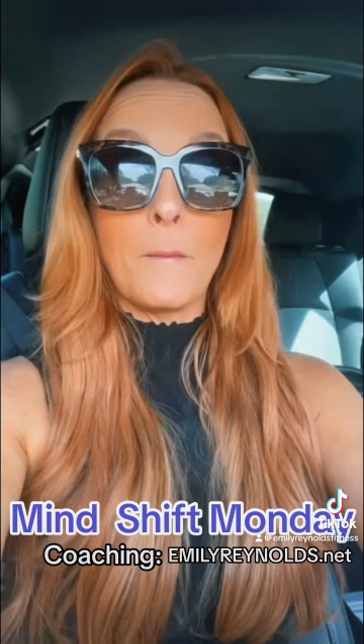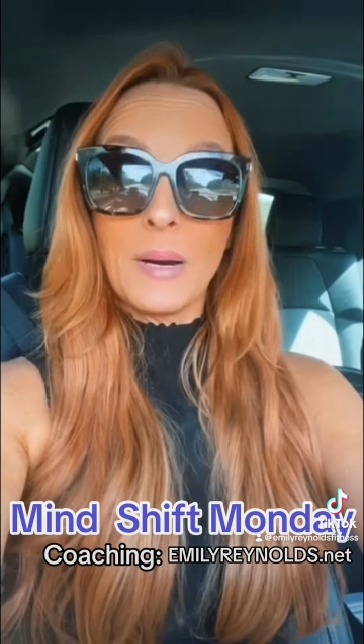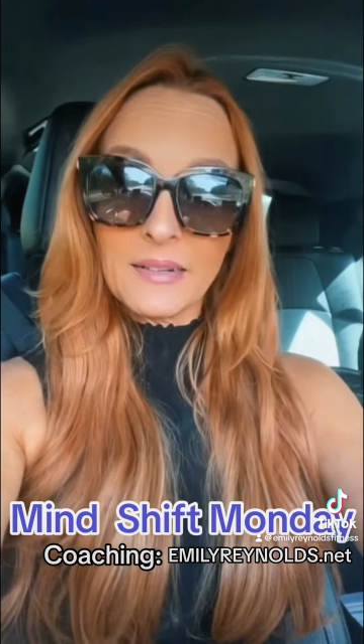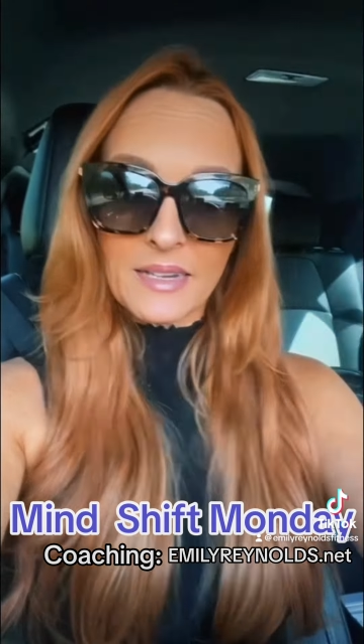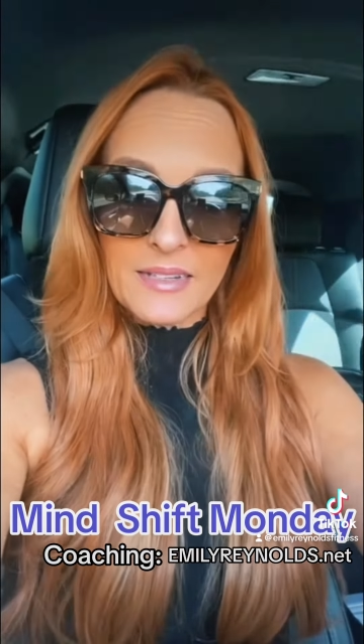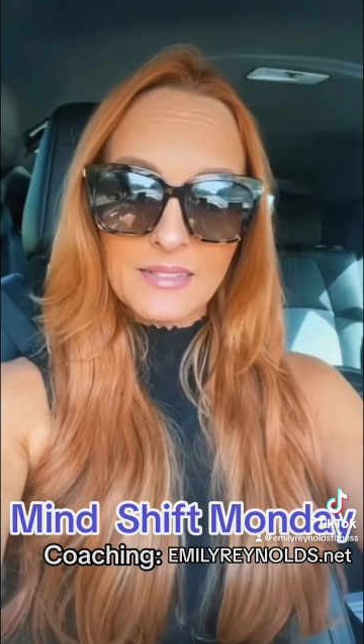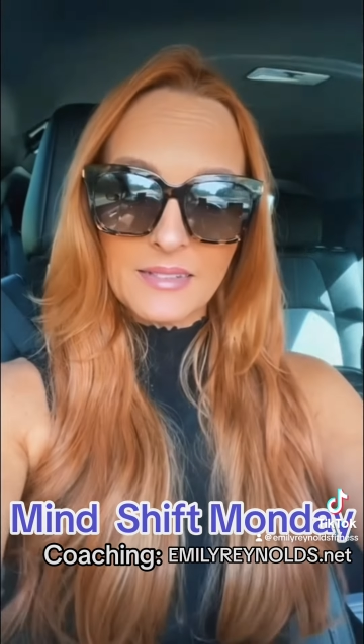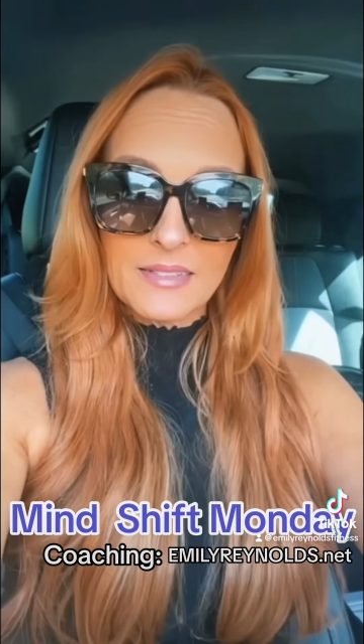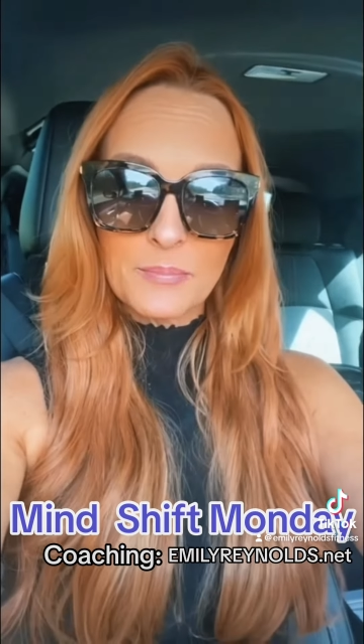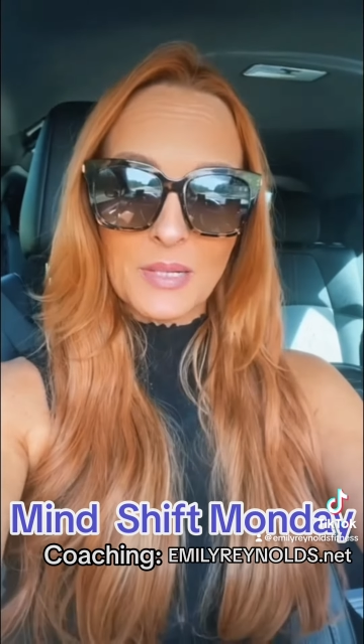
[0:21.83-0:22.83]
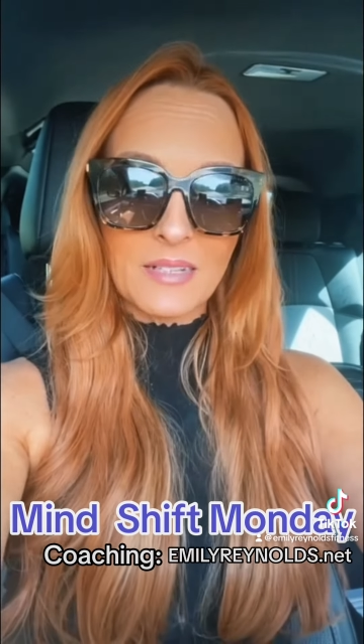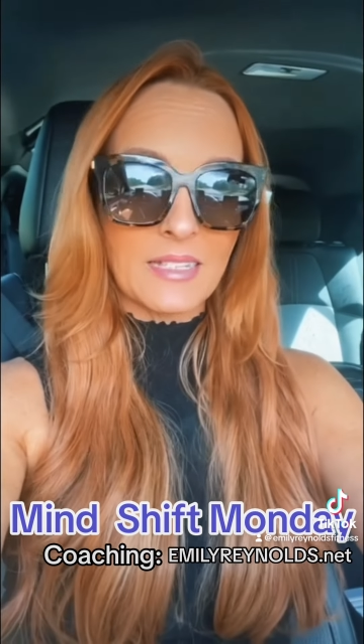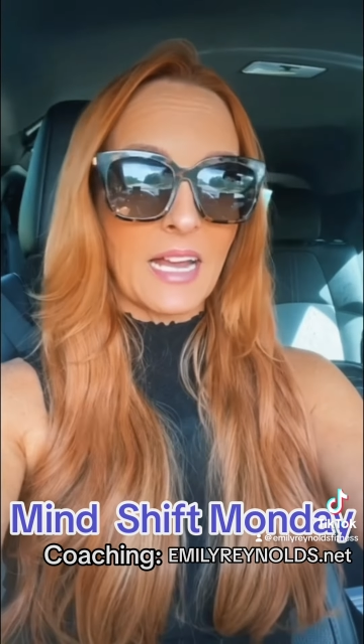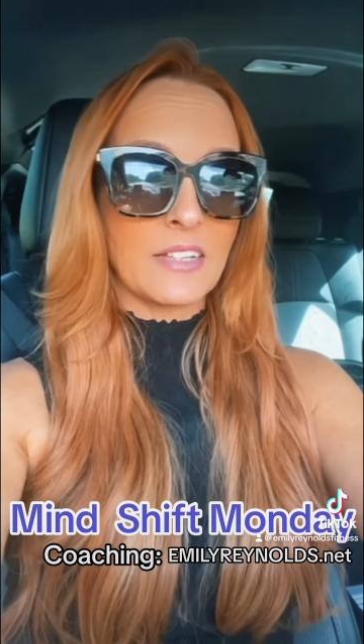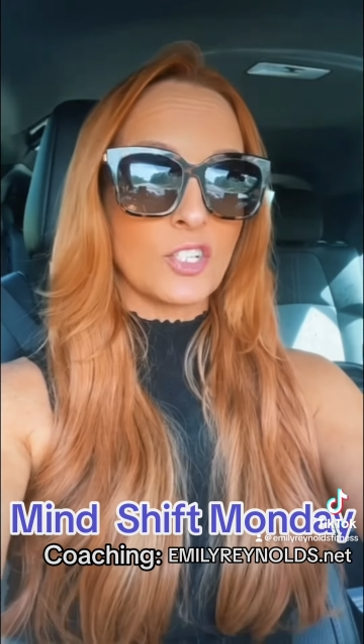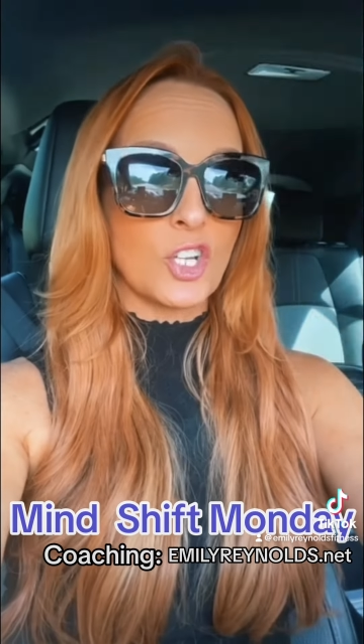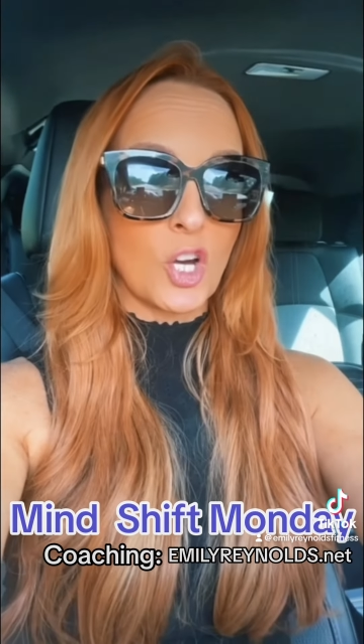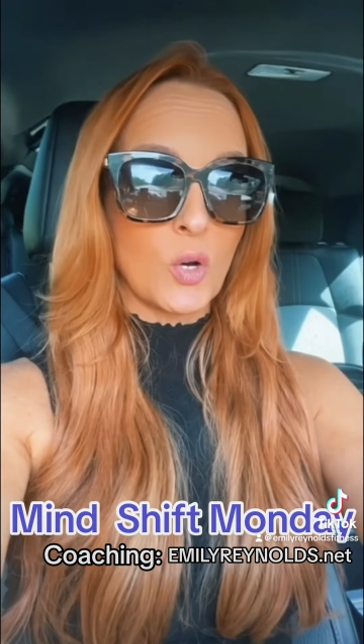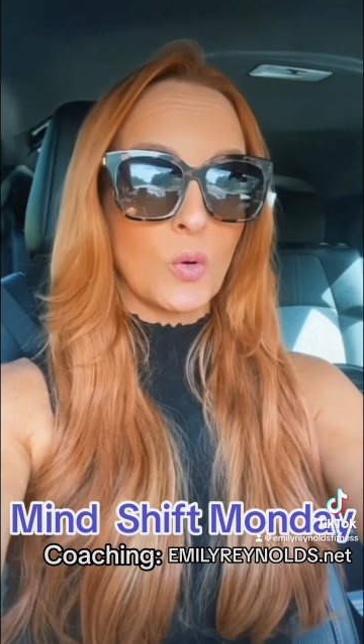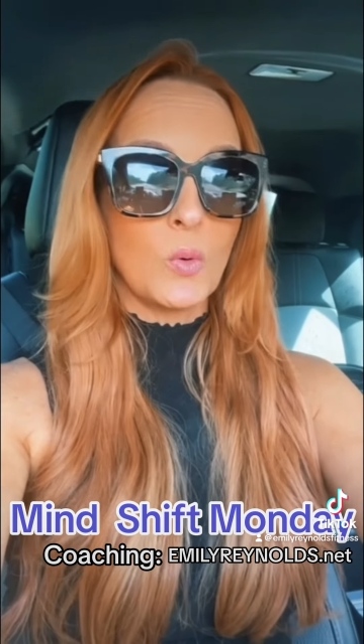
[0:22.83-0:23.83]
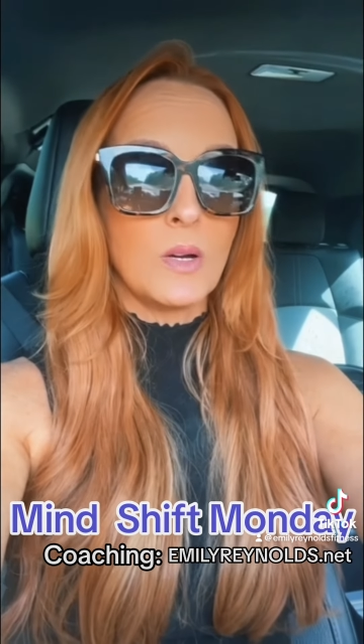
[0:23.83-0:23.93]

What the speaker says: Mondays because I had to go